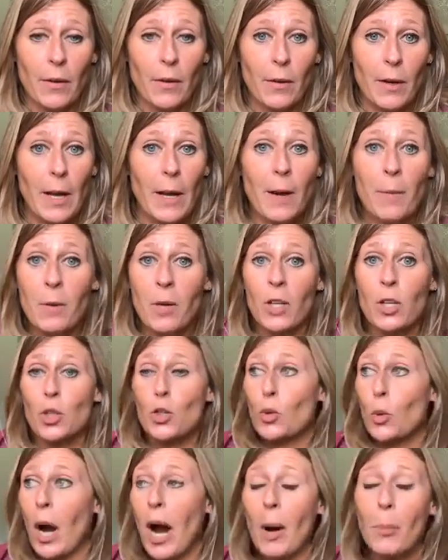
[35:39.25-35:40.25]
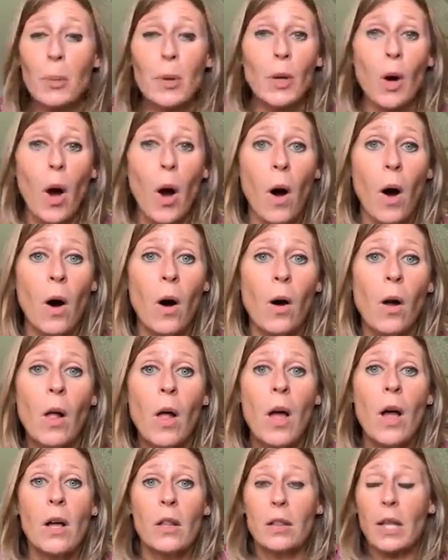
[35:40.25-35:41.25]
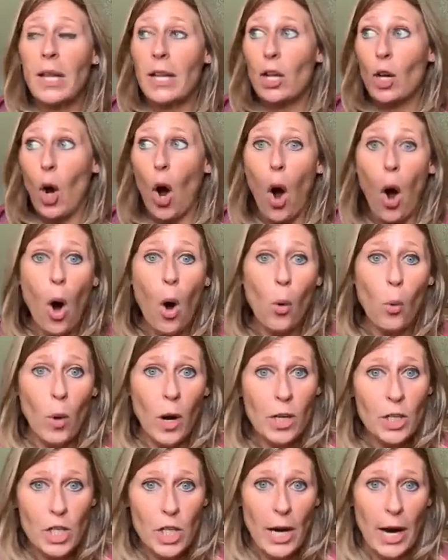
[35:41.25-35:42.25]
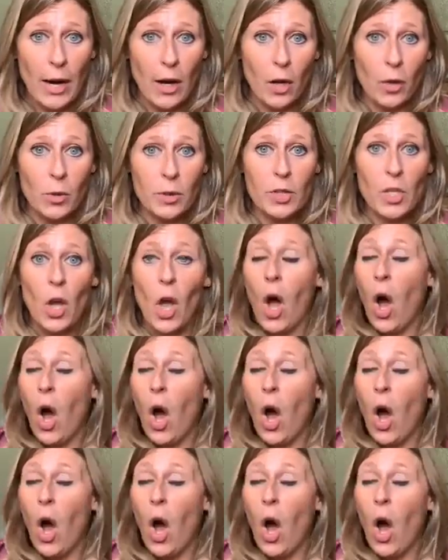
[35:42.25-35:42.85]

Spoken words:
Okay, I'm going to drop it all, let it all wash out,